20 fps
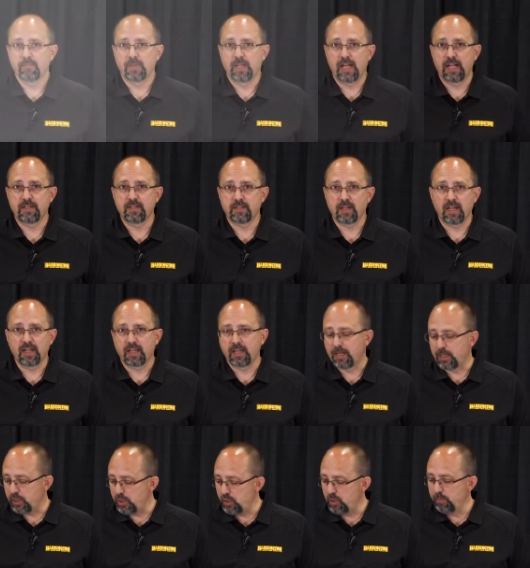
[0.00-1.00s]
That's like an
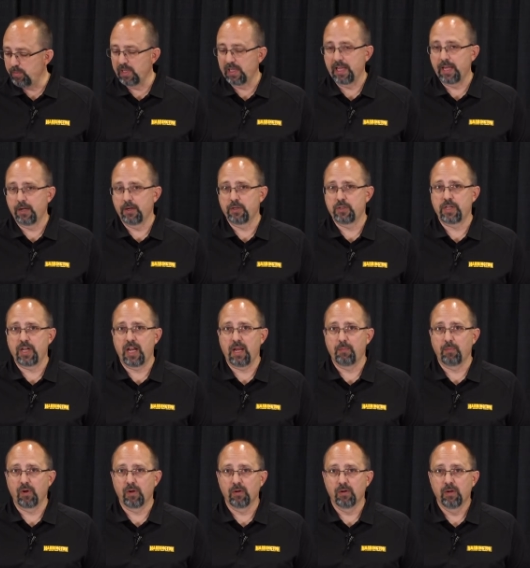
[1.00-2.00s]
accumulator
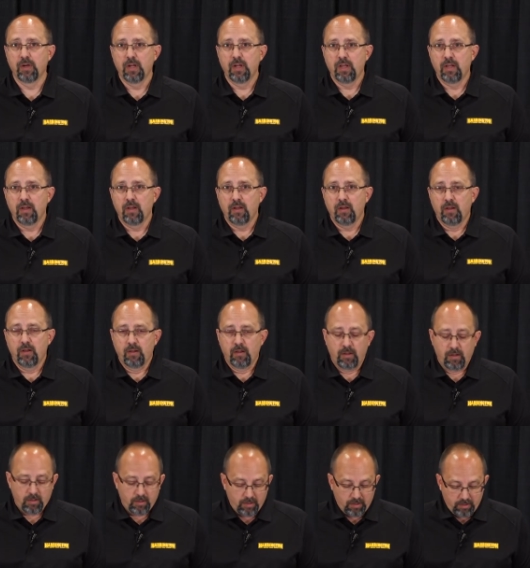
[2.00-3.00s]
chamber
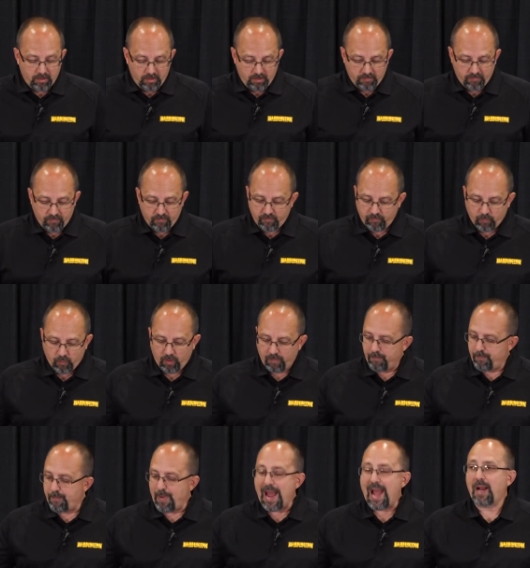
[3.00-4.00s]
for
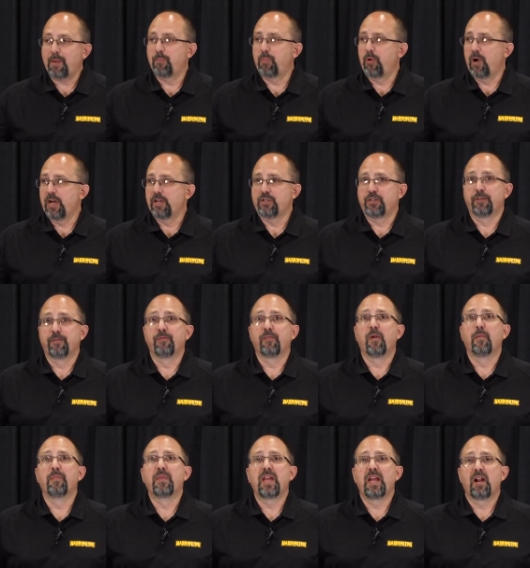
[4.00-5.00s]
back pressure
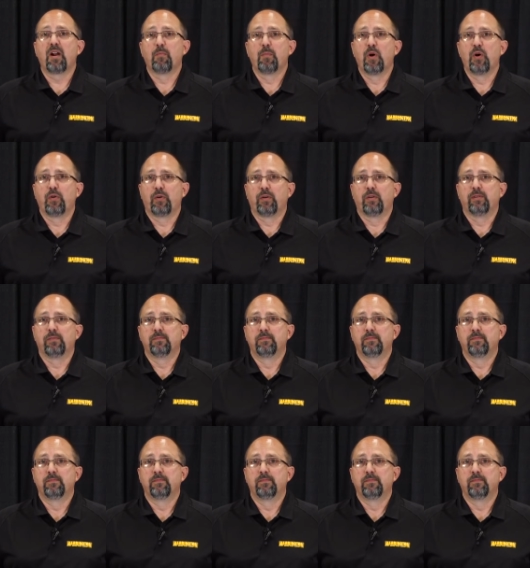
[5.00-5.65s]
from the air motor.